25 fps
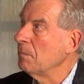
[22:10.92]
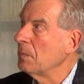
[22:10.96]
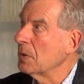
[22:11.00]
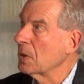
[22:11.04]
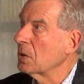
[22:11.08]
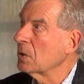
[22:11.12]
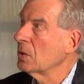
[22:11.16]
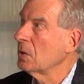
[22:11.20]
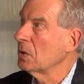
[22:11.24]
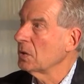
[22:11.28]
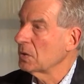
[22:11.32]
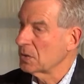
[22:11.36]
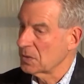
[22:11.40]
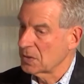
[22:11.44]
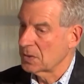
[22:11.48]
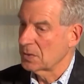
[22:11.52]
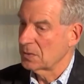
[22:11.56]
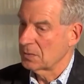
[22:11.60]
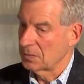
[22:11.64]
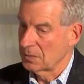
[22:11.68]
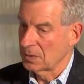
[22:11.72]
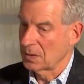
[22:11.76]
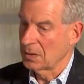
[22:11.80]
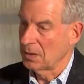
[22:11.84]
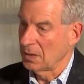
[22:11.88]

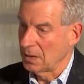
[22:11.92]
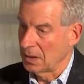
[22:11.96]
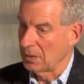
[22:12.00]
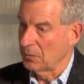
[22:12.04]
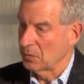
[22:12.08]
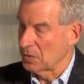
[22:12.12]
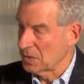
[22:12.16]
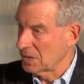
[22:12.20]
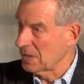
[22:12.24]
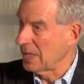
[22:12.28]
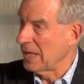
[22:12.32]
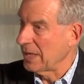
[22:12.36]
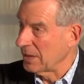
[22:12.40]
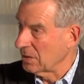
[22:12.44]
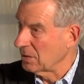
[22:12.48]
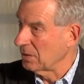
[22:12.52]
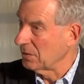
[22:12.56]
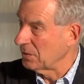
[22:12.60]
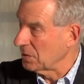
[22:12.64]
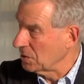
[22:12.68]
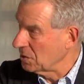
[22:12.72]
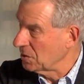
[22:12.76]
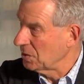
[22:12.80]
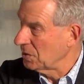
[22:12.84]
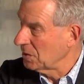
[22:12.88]
because the client was taken
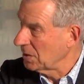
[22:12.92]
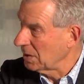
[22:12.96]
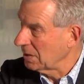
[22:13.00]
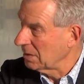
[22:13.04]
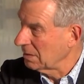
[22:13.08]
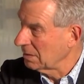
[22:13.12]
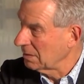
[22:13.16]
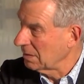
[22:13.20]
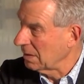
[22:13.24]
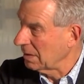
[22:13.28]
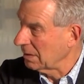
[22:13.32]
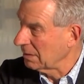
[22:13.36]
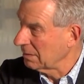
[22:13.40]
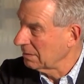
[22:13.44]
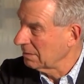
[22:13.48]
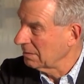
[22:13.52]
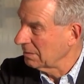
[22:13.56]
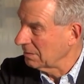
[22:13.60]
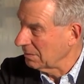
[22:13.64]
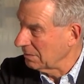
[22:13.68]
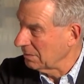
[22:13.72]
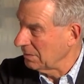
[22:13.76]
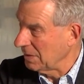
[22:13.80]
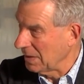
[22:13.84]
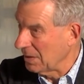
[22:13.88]
on the journey. Like,
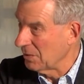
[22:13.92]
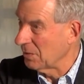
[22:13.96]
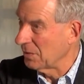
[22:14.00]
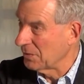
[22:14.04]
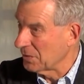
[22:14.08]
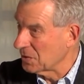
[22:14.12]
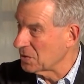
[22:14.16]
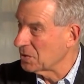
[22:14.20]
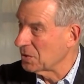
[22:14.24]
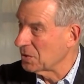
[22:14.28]
they're on